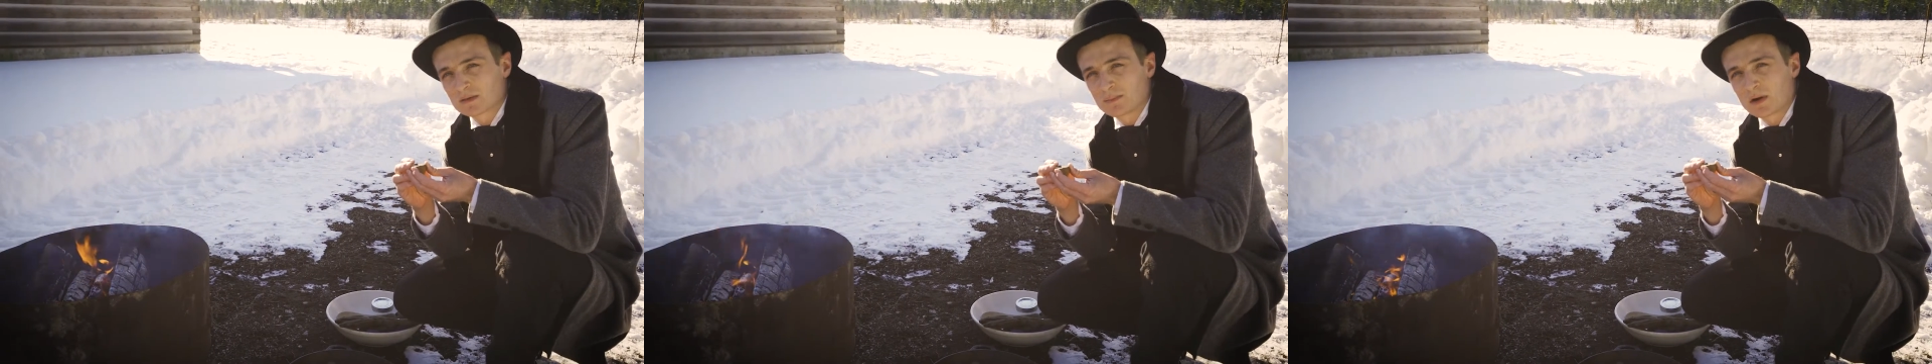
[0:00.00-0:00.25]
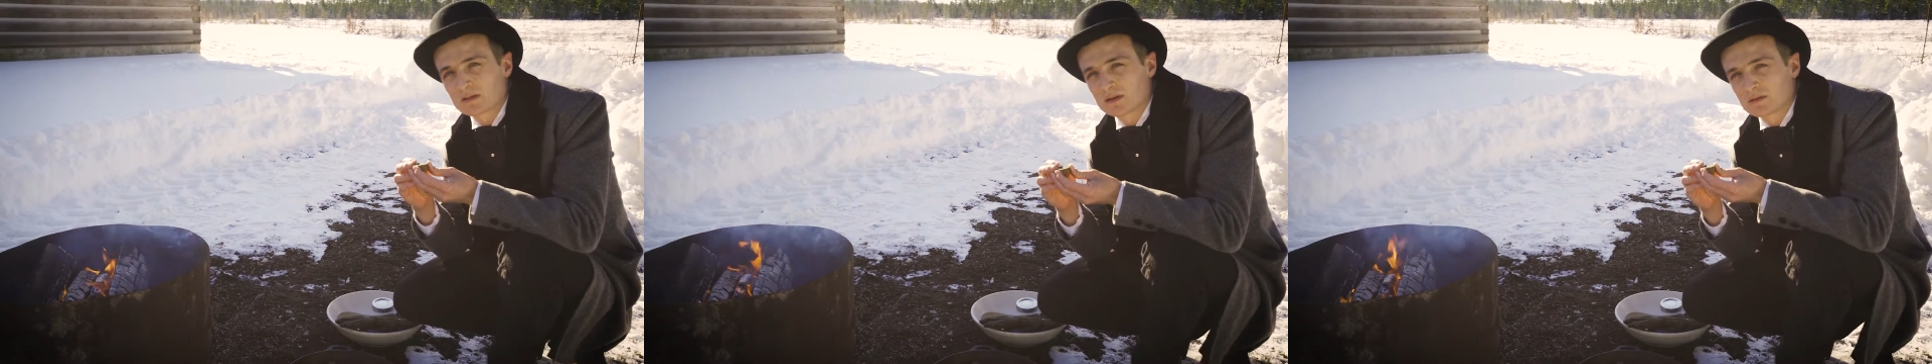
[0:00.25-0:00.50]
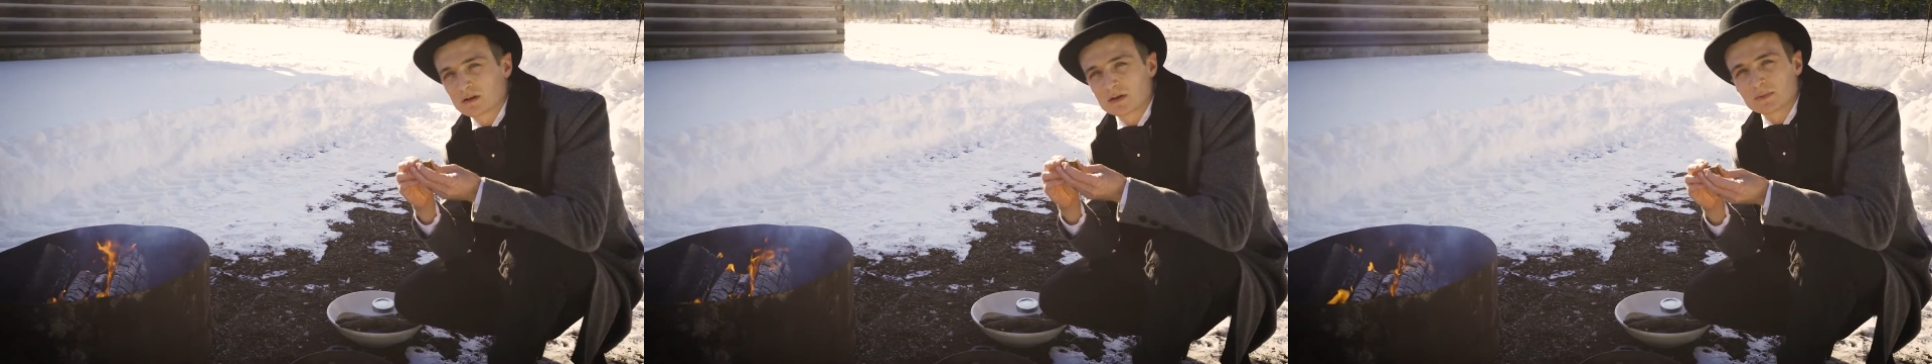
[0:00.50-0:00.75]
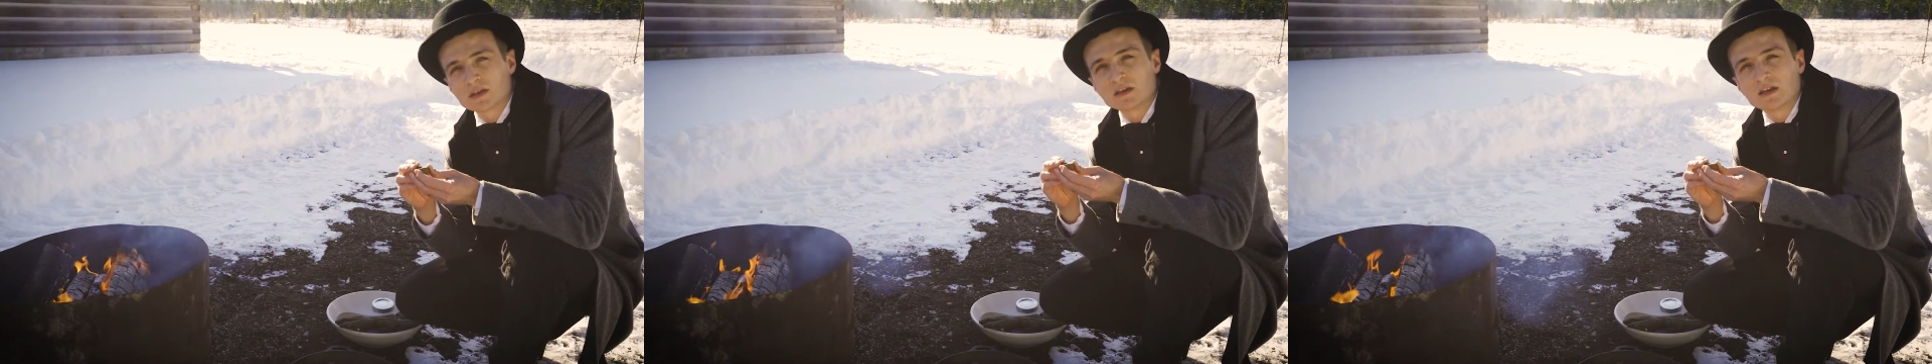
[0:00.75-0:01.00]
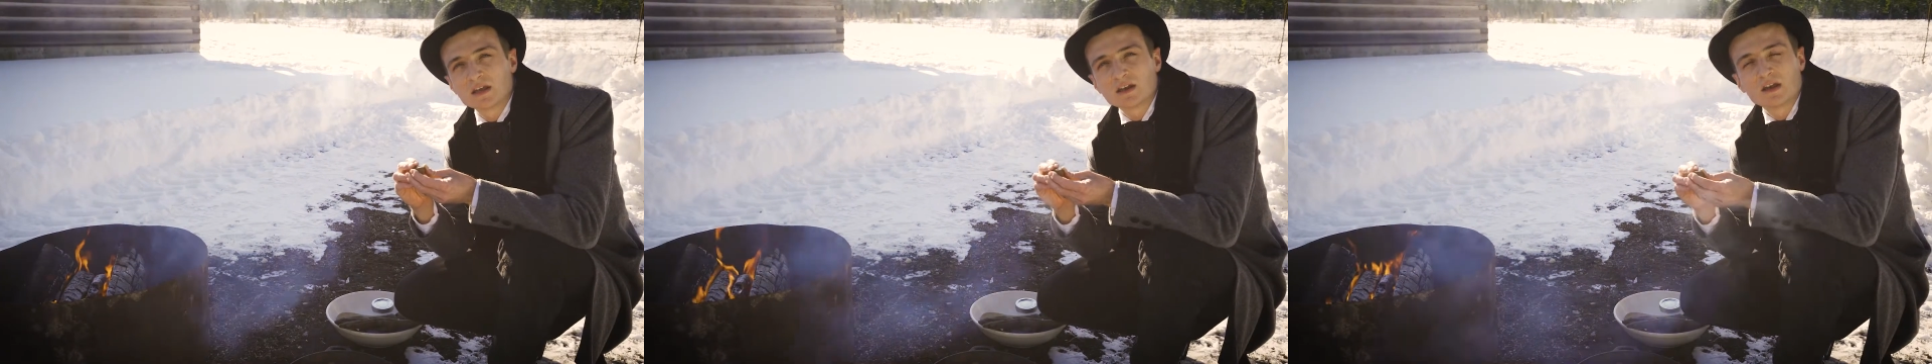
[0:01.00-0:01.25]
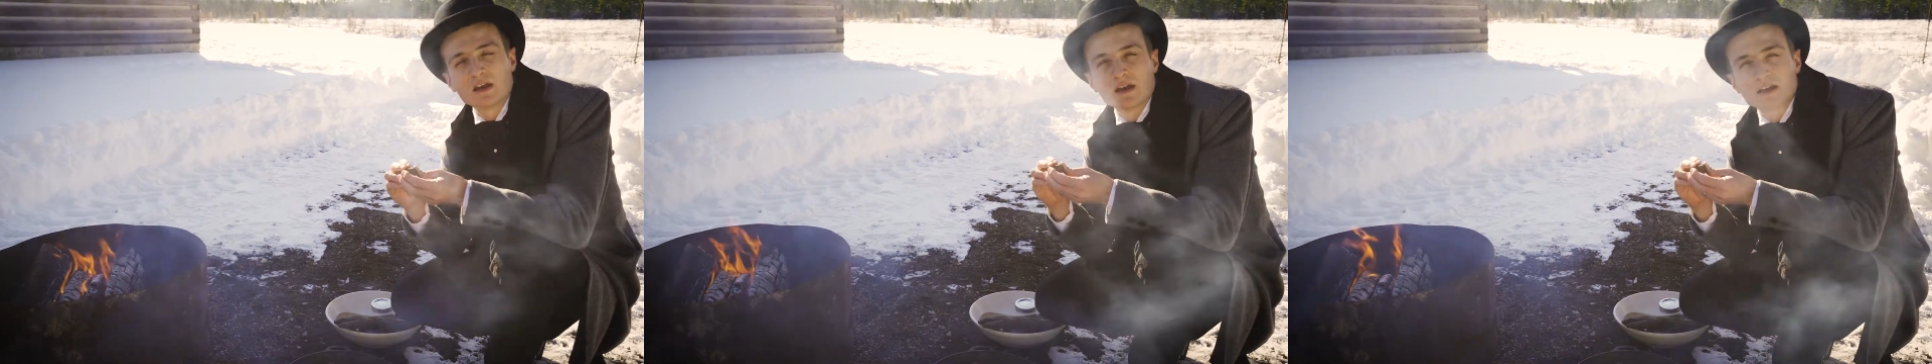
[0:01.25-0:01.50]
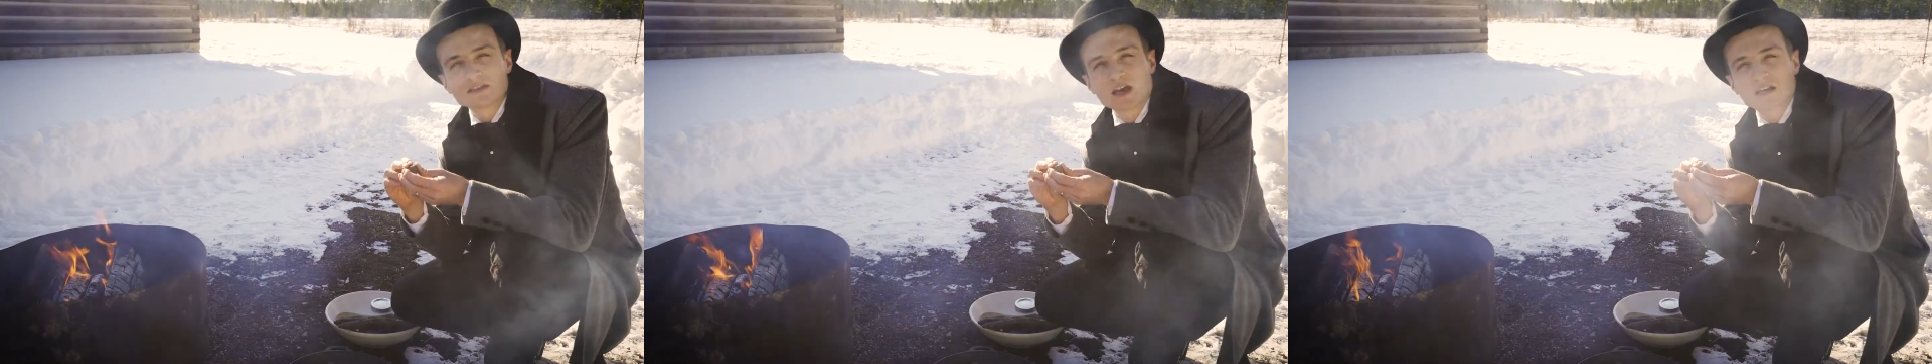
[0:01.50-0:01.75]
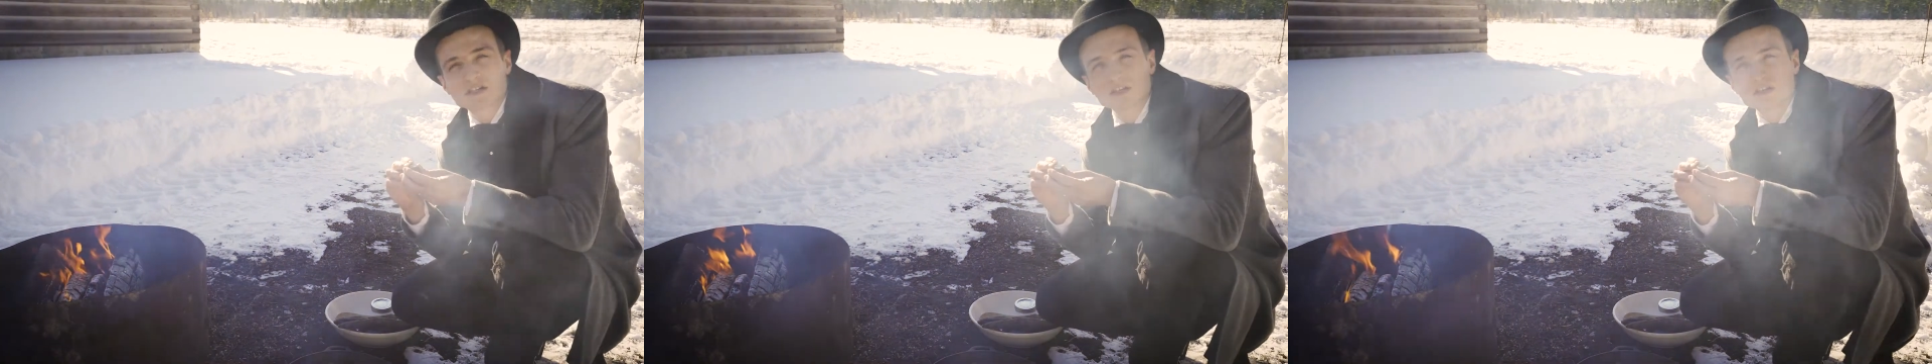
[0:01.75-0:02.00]
the part that we're going to be eating, is
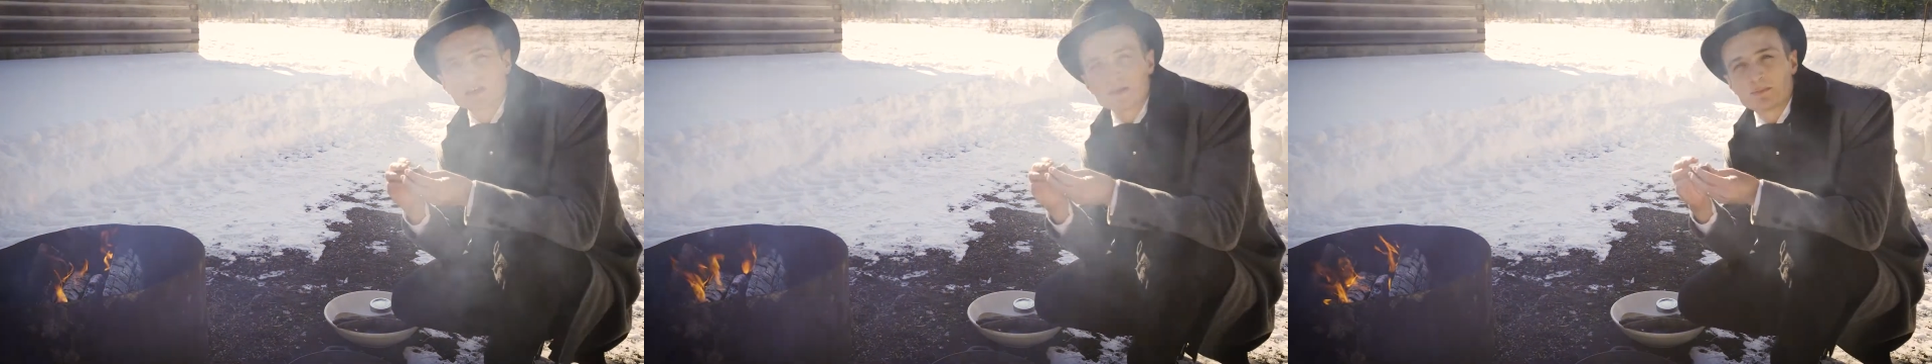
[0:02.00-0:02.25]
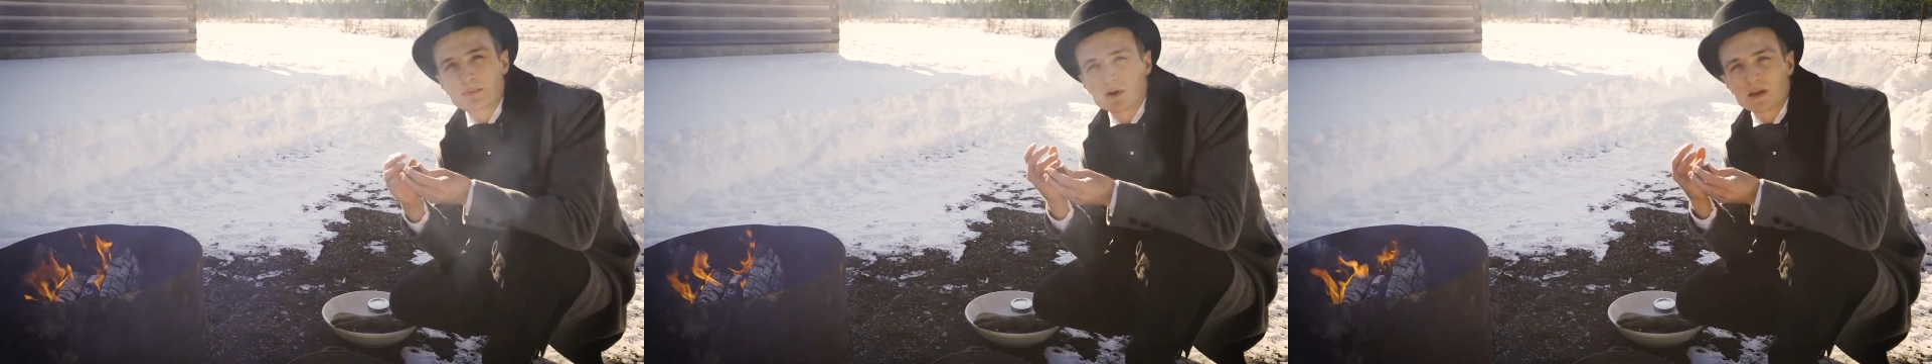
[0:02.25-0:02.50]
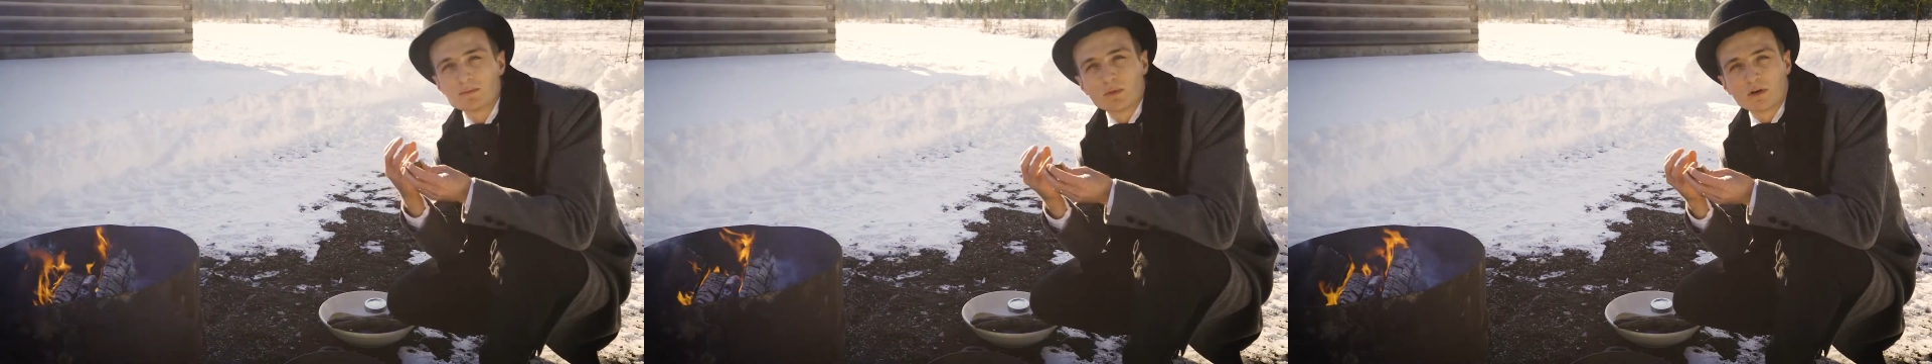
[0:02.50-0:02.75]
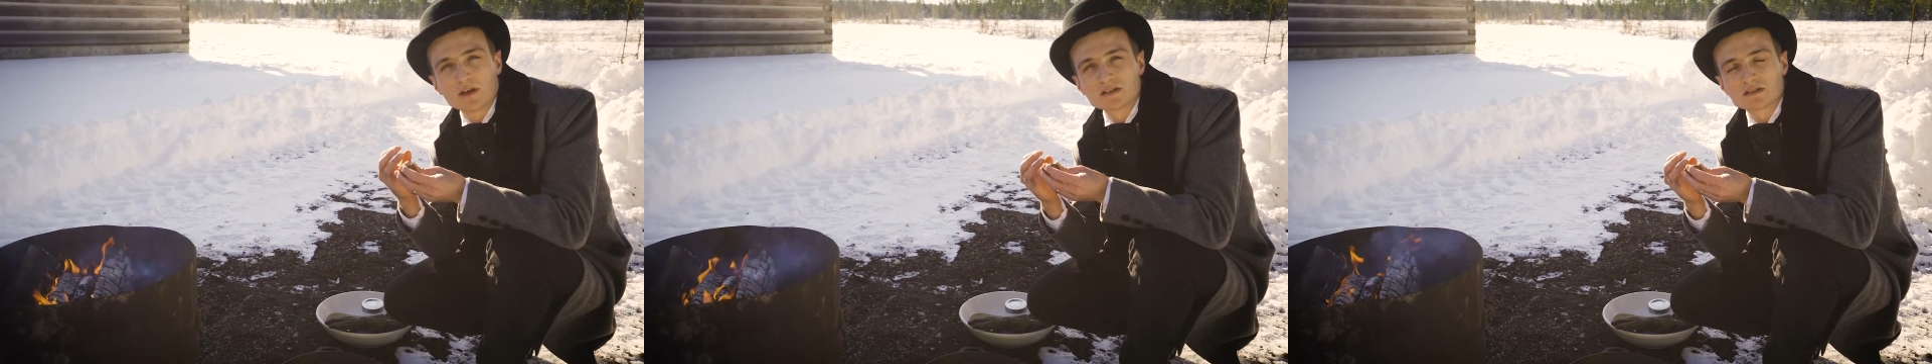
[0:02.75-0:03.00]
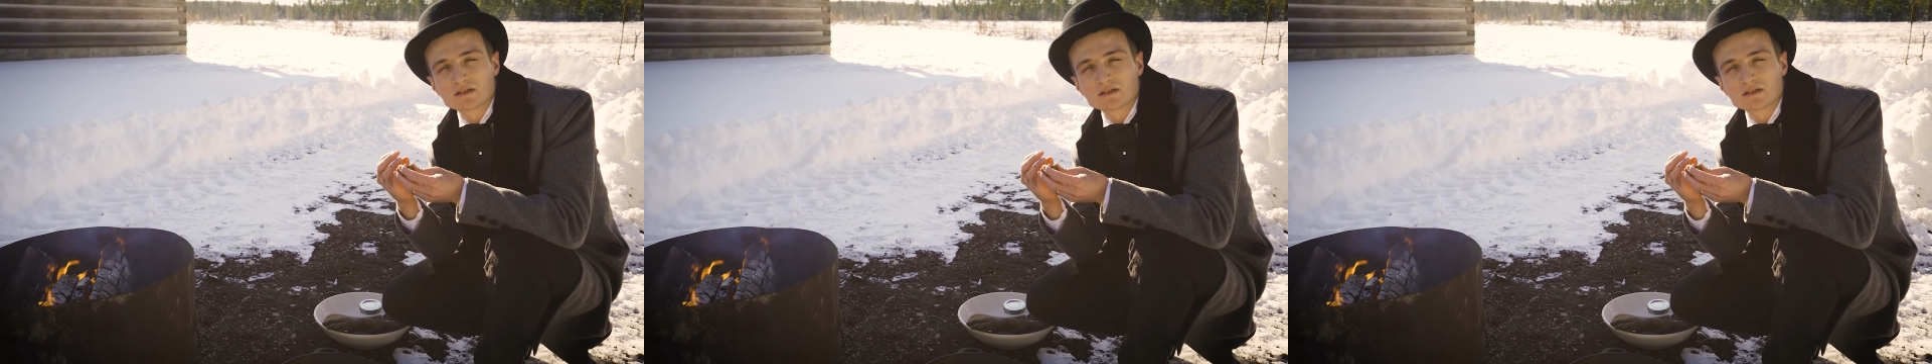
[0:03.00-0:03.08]
actually pretty moist.